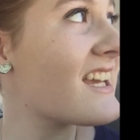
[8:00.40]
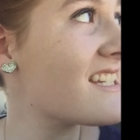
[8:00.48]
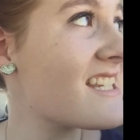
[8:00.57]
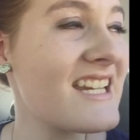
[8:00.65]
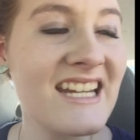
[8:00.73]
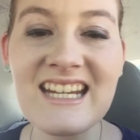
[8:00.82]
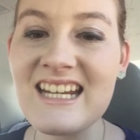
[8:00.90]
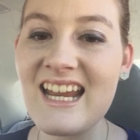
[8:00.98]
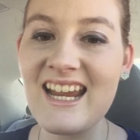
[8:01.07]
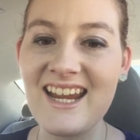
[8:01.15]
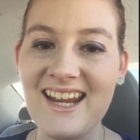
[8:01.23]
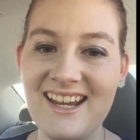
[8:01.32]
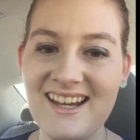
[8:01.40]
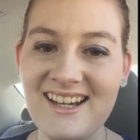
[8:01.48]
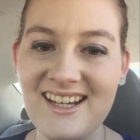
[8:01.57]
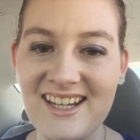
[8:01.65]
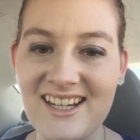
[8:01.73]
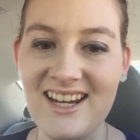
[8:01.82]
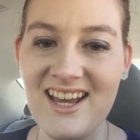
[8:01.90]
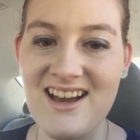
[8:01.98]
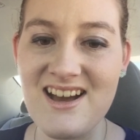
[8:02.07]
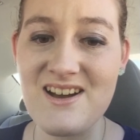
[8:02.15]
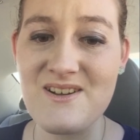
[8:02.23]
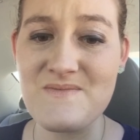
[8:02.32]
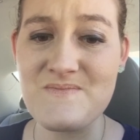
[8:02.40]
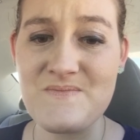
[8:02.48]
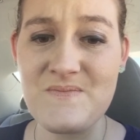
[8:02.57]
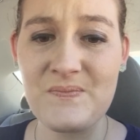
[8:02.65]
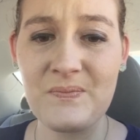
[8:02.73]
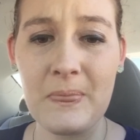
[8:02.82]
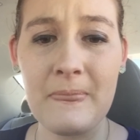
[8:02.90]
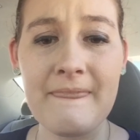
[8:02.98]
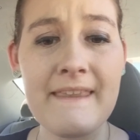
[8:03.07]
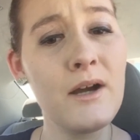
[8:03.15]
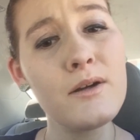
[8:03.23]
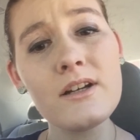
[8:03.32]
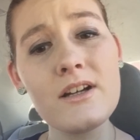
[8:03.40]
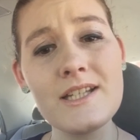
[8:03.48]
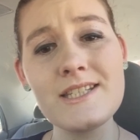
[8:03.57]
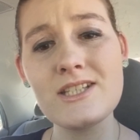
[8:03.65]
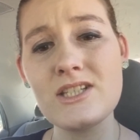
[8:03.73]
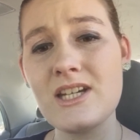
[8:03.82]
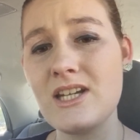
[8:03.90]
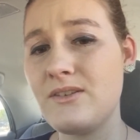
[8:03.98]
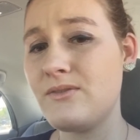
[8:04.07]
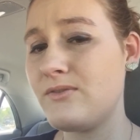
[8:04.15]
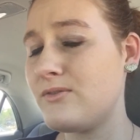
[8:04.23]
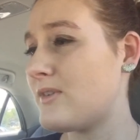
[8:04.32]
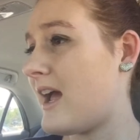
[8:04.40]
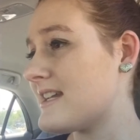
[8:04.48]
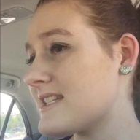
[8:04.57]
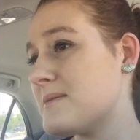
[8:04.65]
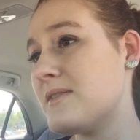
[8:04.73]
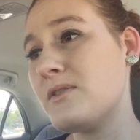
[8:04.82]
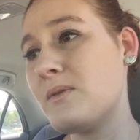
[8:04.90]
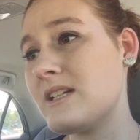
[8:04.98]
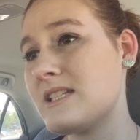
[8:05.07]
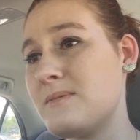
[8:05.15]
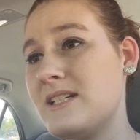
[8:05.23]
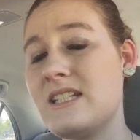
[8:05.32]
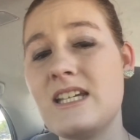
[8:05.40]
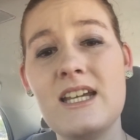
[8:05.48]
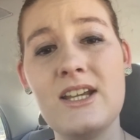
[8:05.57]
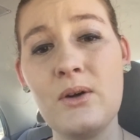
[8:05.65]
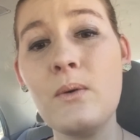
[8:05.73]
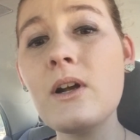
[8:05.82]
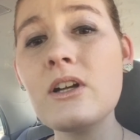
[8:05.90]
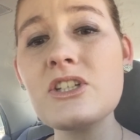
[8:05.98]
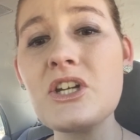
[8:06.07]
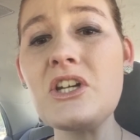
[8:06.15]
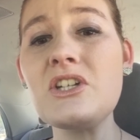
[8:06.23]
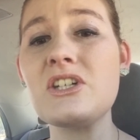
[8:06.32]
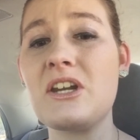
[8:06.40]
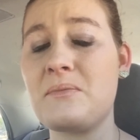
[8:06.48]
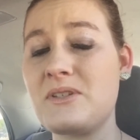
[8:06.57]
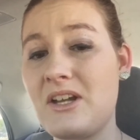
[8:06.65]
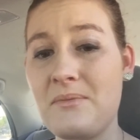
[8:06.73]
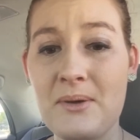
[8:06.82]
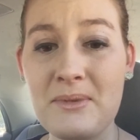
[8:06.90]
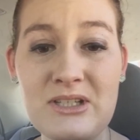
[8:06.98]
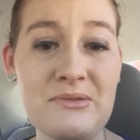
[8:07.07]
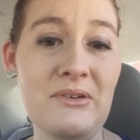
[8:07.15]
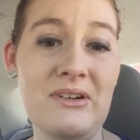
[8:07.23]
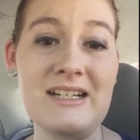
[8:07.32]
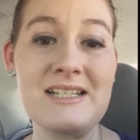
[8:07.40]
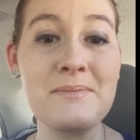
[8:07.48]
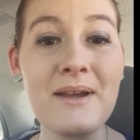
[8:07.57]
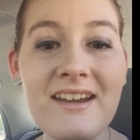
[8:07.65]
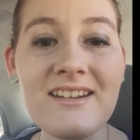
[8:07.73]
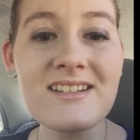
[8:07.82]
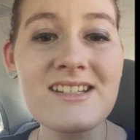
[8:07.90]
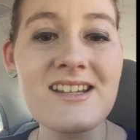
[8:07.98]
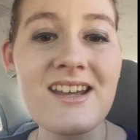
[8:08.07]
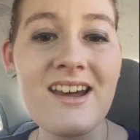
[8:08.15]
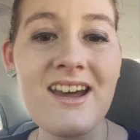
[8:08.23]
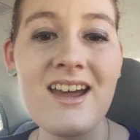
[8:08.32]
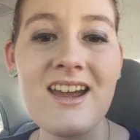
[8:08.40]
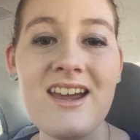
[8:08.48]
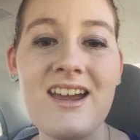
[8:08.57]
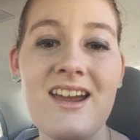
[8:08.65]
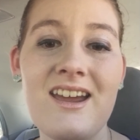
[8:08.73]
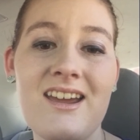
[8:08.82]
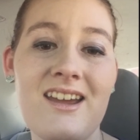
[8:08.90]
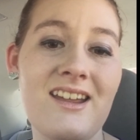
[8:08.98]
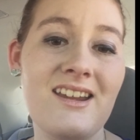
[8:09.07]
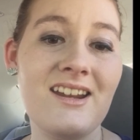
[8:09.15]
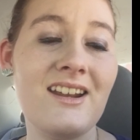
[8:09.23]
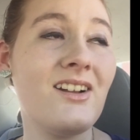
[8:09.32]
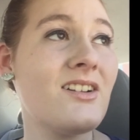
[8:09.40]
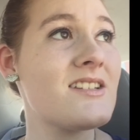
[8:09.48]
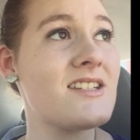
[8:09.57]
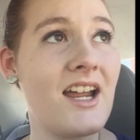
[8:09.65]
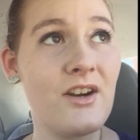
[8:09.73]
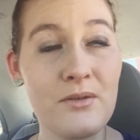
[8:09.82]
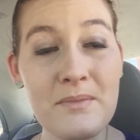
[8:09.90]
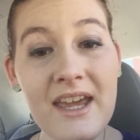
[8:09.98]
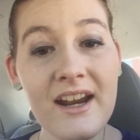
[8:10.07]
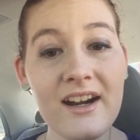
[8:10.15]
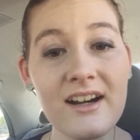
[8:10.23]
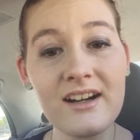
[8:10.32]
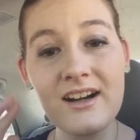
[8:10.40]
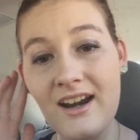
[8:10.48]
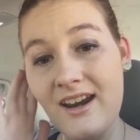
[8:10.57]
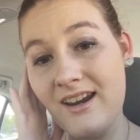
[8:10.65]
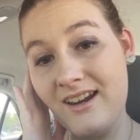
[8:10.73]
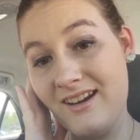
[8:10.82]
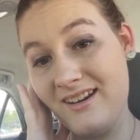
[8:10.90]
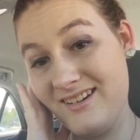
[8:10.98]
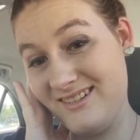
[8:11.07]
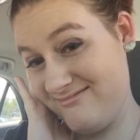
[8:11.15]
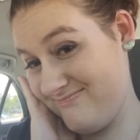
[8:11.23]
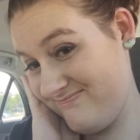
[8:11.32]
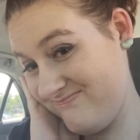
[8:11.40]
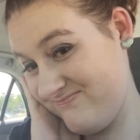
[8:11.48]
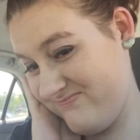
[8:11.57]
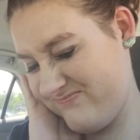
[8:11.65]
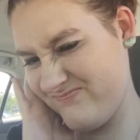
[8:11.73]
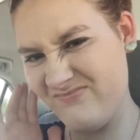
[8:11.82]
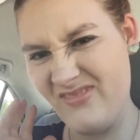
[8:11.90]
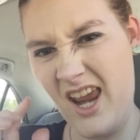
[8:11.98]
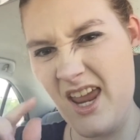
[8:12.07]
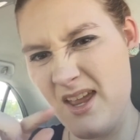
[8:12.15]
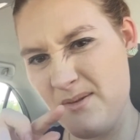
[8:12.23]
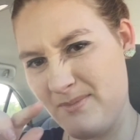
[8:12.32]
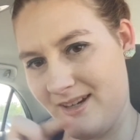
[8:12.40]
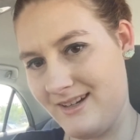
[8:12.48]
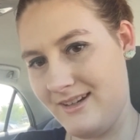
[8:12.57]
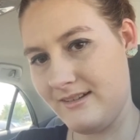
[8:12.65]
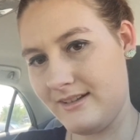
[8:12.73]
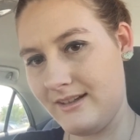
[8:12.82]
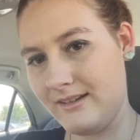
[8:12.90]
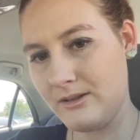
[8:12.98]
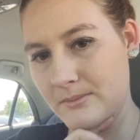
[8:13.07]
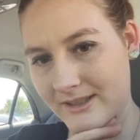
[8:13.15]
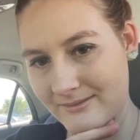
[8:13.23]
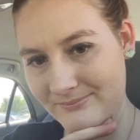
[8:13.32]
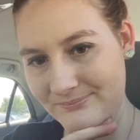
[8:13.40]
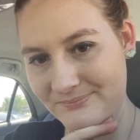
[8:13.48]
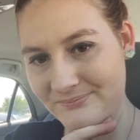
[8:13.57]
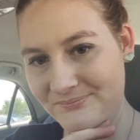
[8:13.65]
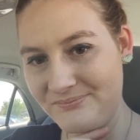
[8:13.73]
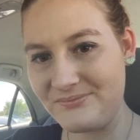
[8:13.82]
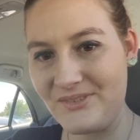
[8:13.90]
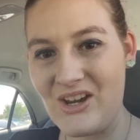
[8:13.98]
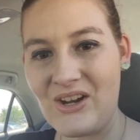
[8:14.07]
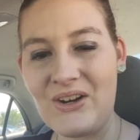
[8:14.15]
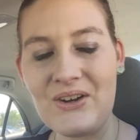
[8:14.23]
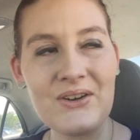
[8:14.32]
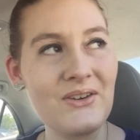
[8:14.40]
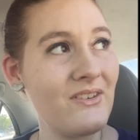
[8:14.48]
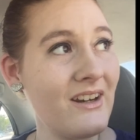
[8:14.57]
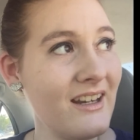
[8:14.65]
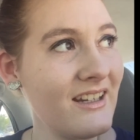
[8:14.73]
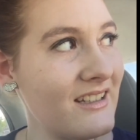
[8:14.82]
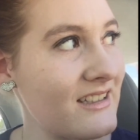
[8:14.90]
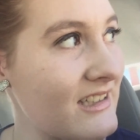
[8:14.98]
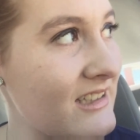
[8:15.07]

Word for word: they did it, and um, now I'm gonna call CJ and ask him if he wants me to get an oil change, and I'm gonna tell him how much I've already spent, and he'll decide from there. And I get yelled at a little bit. All right.